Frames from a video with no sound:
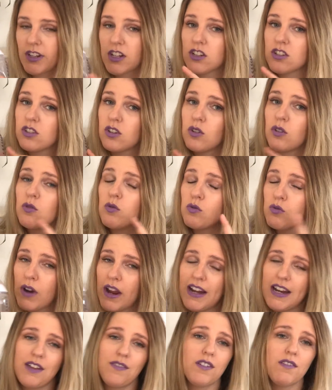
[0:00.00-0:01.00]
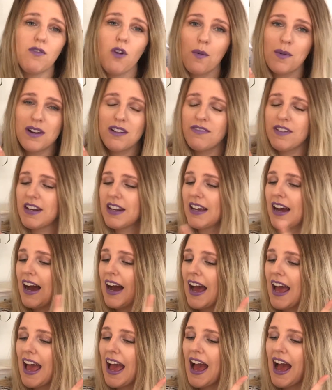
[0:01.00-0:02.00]
So really, if you're formula feeding,
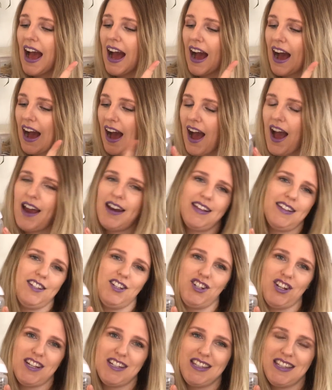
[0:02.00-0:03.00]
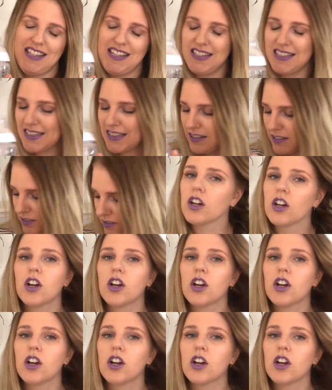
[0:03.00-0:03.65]
I highly suggest these.